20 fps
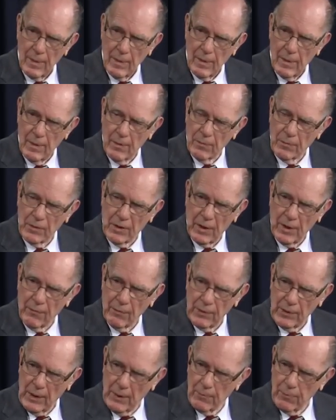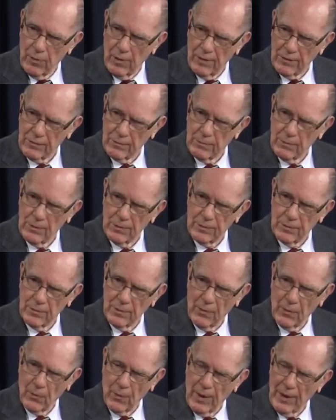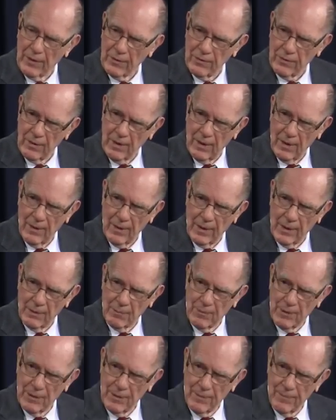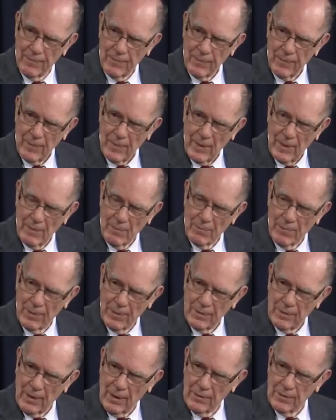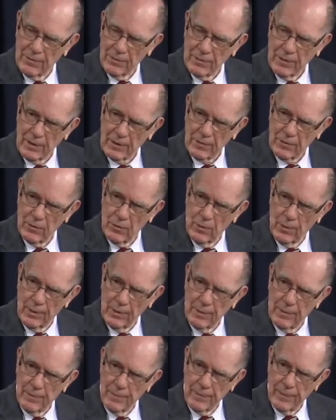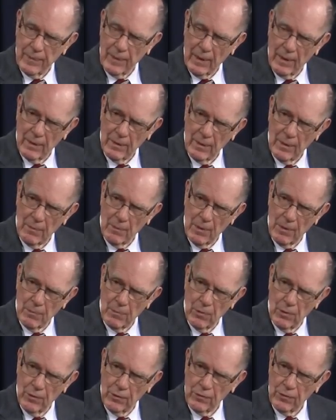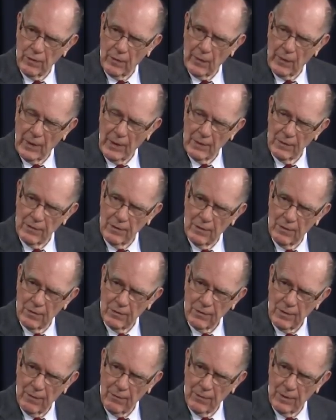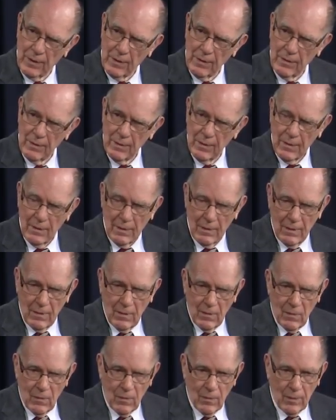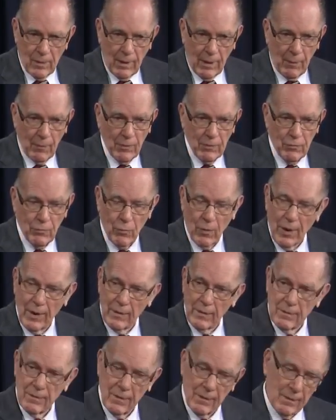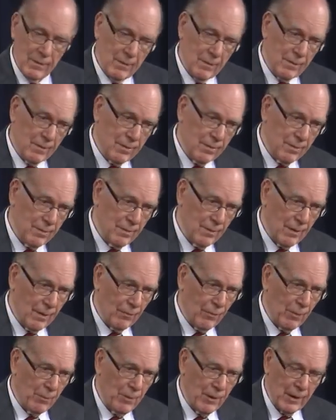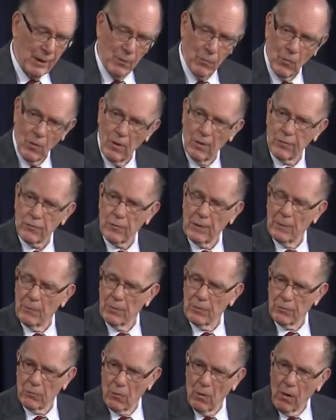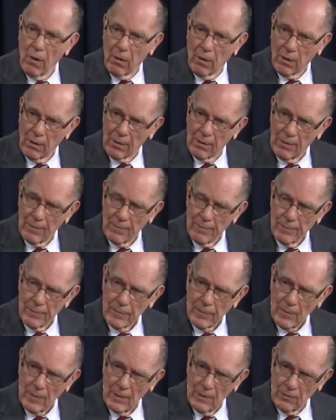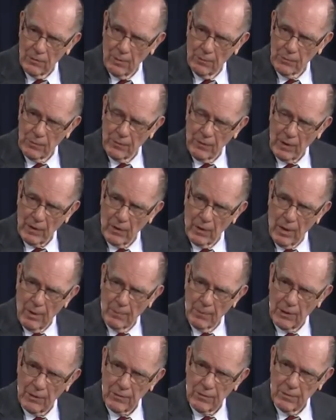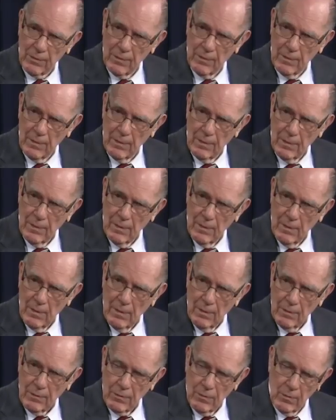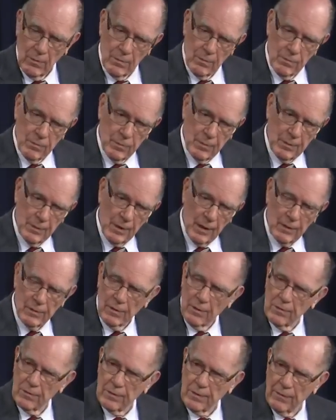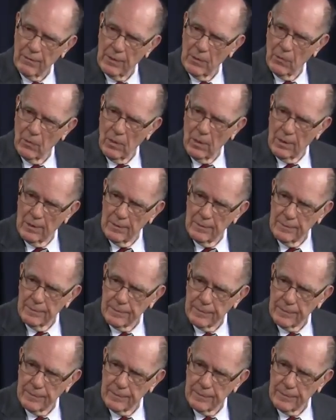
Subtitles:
They did everything possible to harass the hell out of me. But I stuck to it, and I emerged in the 1970 where I was right and everybody in Wall Street was wrong in terms of economics. So when 1971,